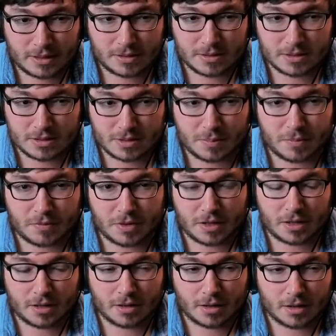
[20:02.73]
ease some of
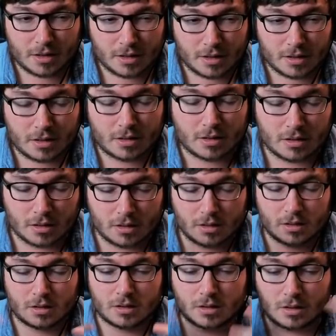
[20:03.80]
the,
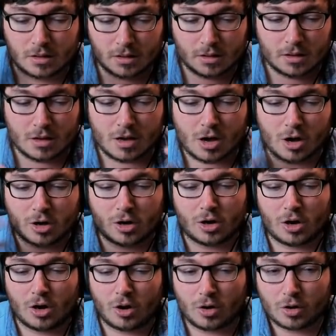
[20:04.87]

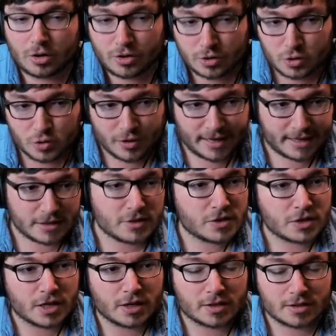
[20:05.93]
unclog the
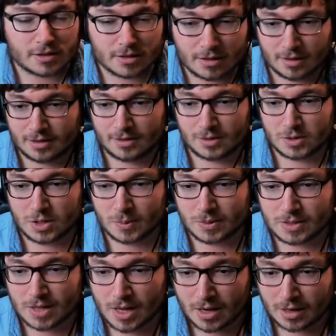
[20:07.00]
drains, shall we
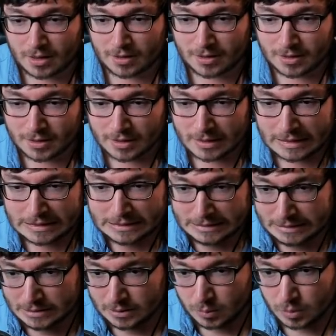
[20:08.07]
say.
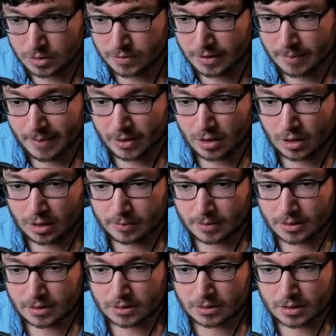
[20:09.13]
What do you think about
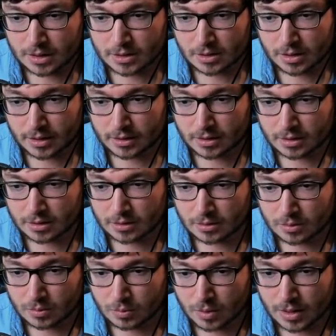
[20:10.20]
Karma? I don't like her.
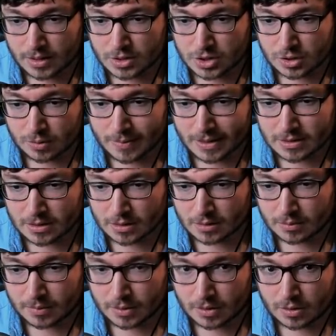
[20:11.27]
Why is she not meta?
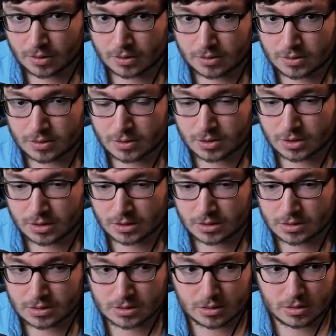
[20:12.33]
Because she
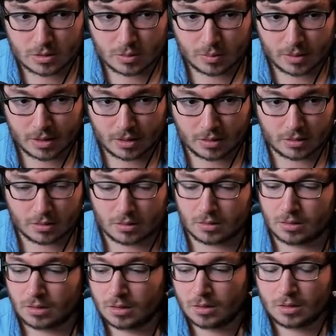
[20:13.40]
doesn't do well.
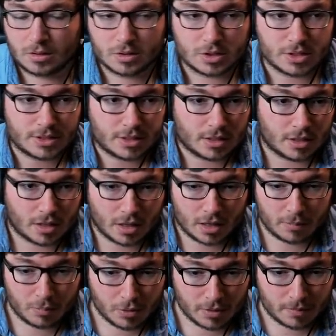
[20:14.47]
She's like a
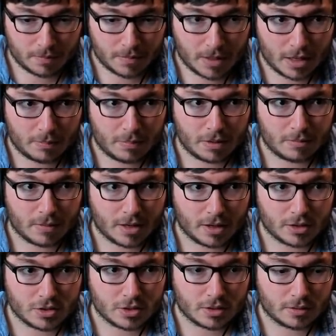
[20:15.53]
hybrid AP
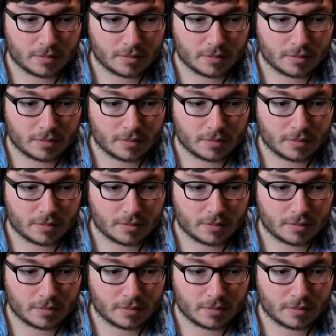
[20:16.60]
mage.